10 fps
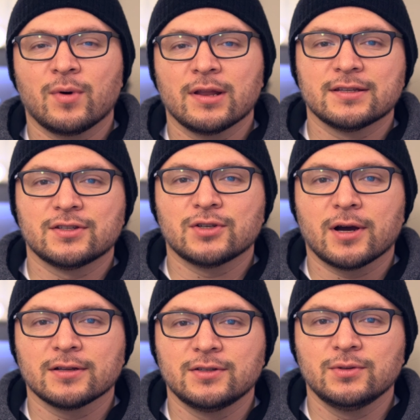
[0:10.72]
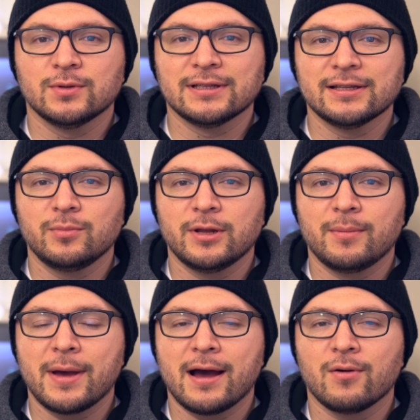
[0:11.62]
wanted to talk to you a little bit
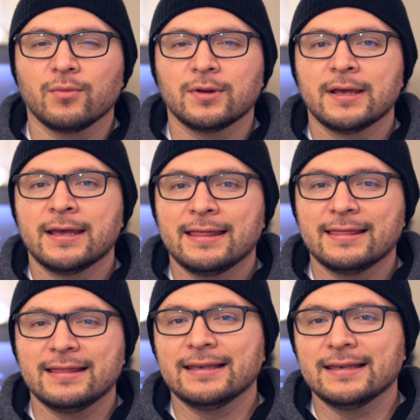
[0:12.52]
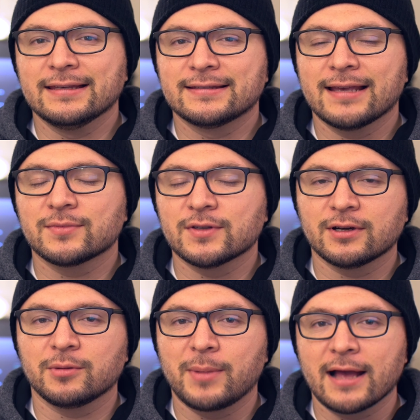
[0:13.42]
about the
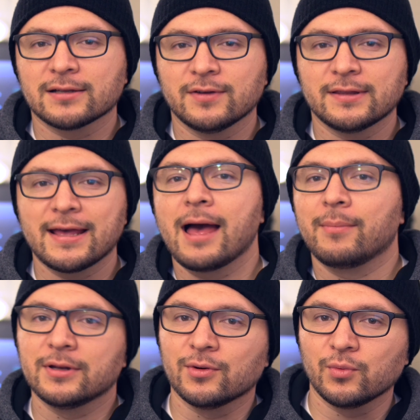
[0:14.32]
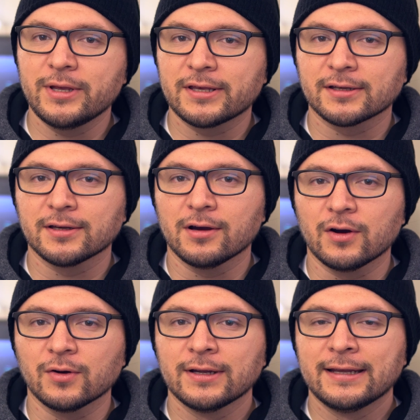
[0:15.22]
Samsung Unpacked event that happened a week
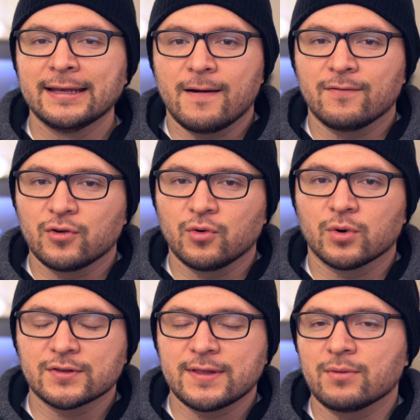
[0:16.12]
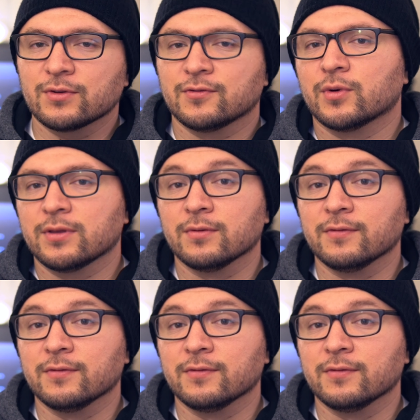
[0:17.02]
ago. Of course, that was for the